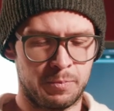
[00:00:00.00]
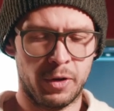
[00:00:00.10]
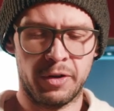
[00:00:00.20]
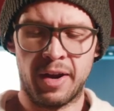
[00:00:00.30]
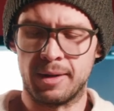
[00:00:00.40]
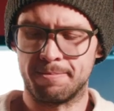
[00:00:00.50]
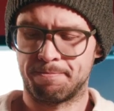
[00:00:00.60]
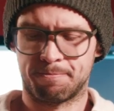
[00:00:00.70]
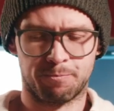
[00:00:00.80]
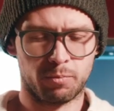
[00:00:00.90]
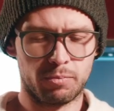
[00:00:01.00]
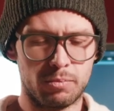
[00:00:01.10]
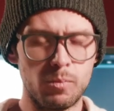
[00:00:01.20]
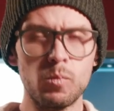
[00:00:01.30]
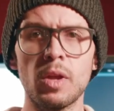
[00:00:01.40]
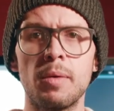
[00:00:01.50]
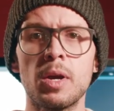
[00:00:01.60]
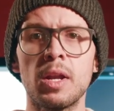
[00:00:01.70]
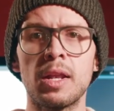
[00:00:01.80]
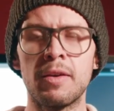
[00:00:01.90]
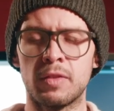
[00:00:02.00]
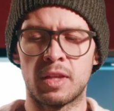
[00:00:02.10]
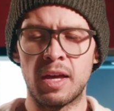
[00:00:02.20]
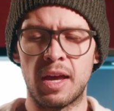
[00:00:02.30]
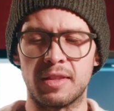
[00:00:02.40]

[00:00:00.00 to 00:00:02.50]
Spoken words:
Alright, I'm going to leave it there.